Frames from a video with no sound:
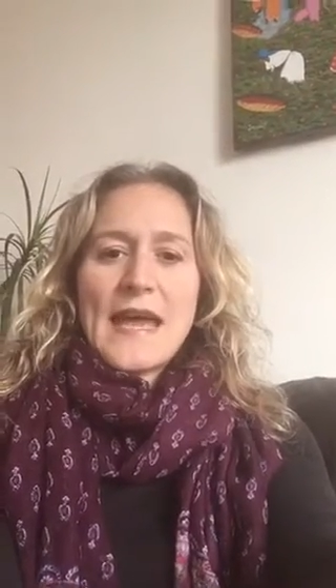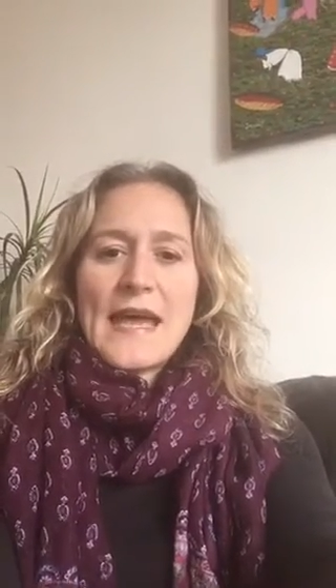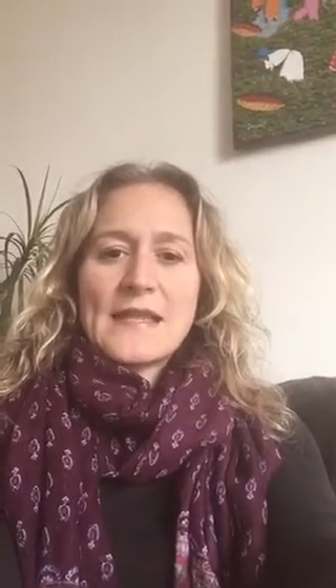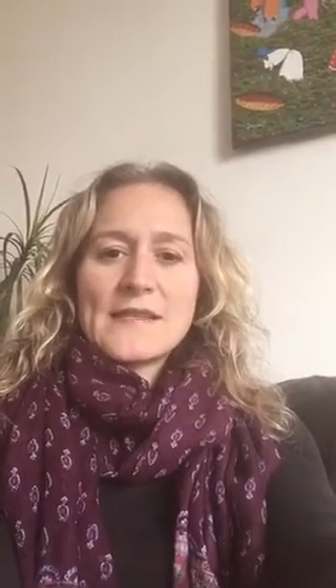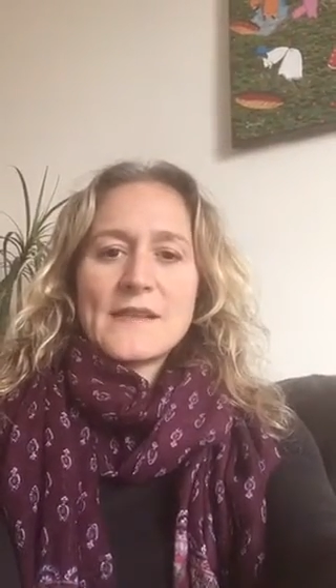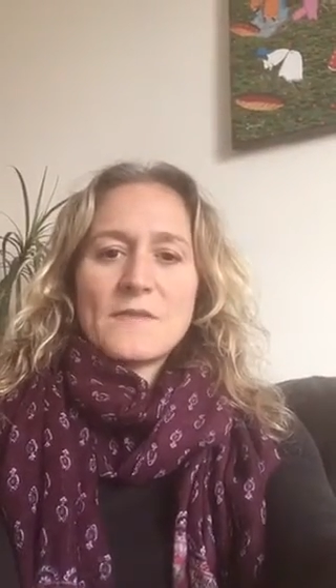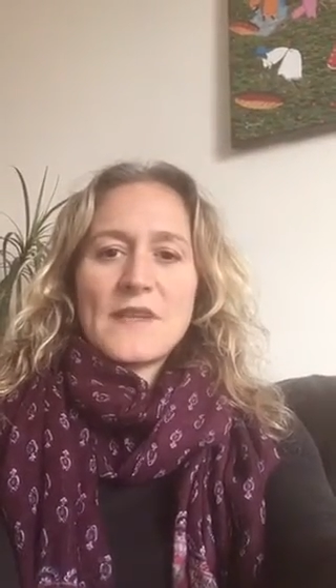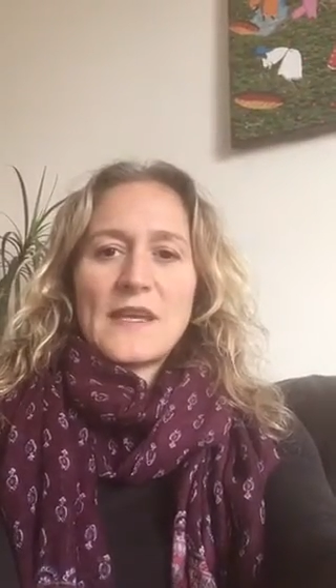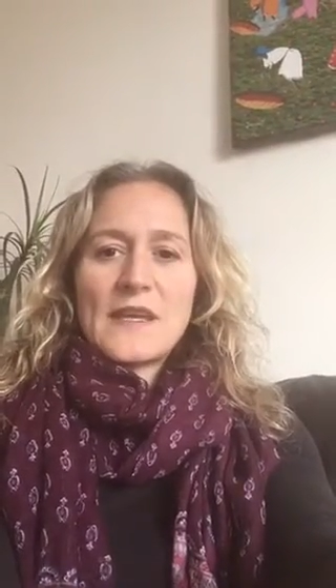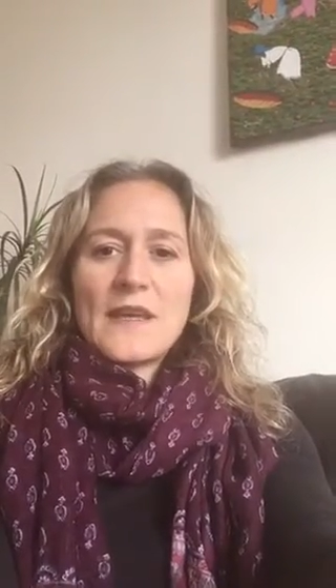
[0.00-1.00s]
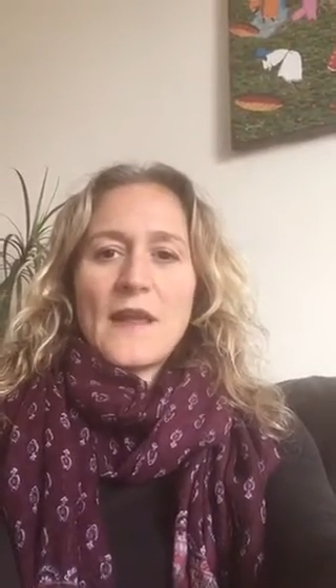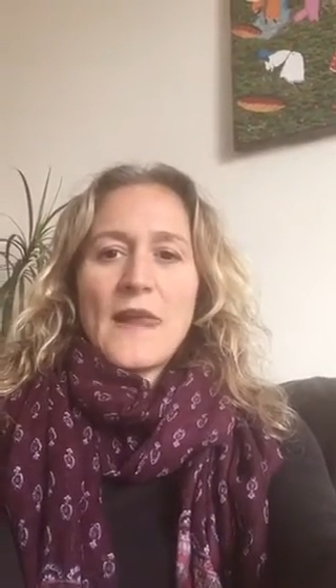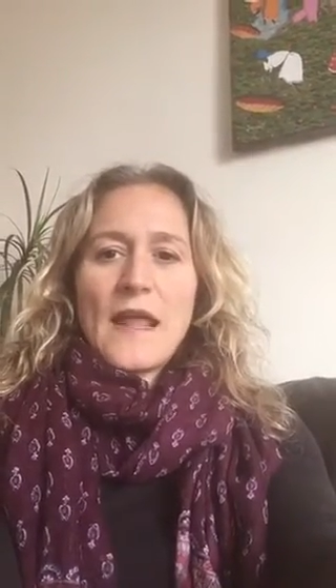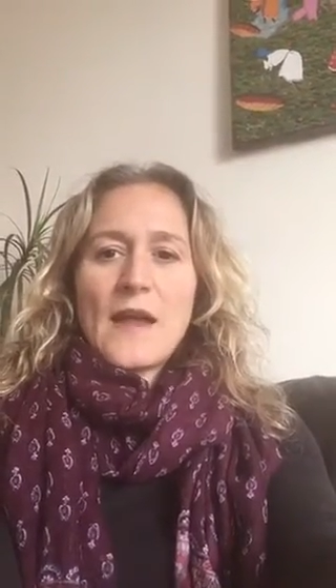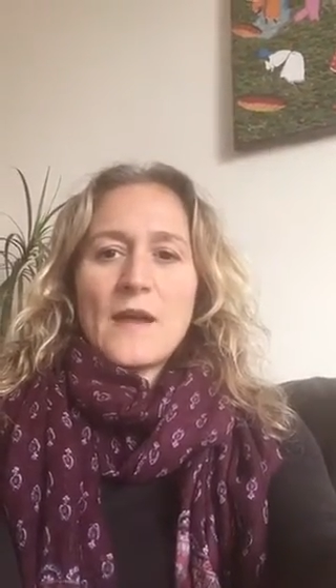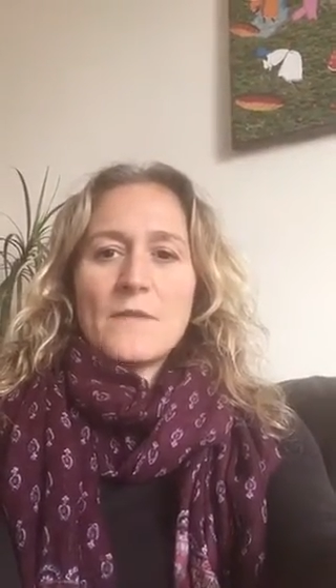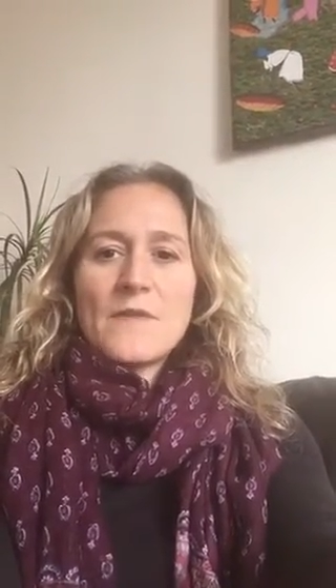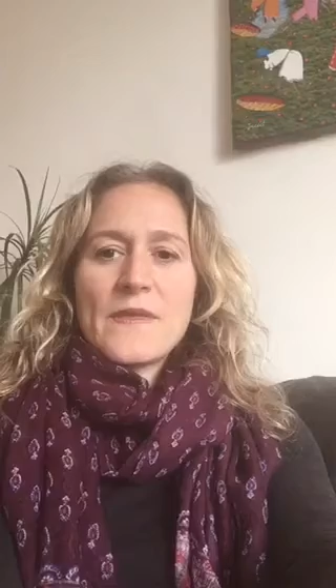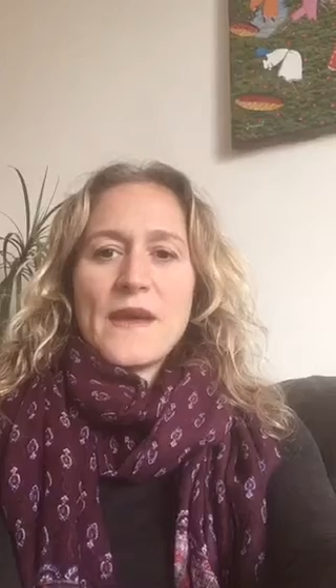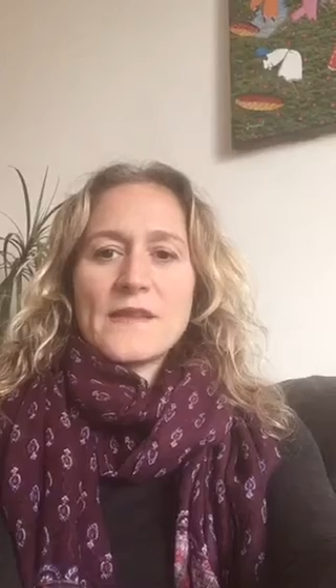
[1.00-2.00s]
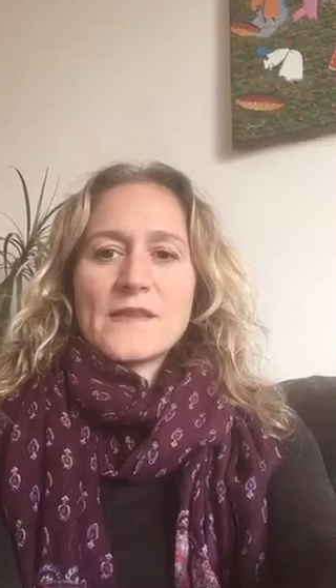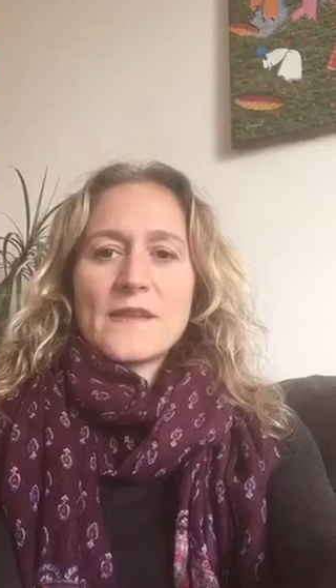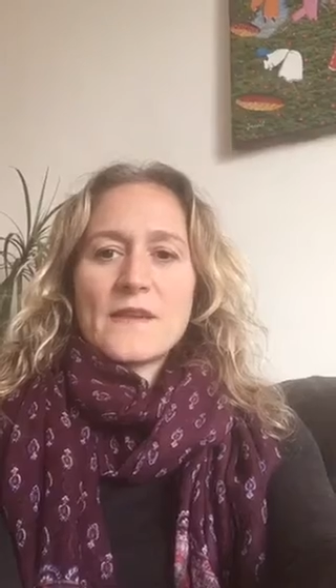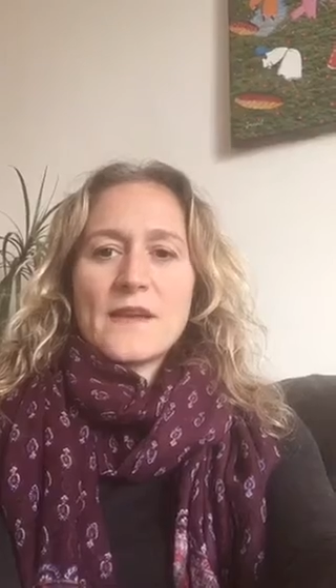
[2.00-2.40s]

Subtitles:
and something that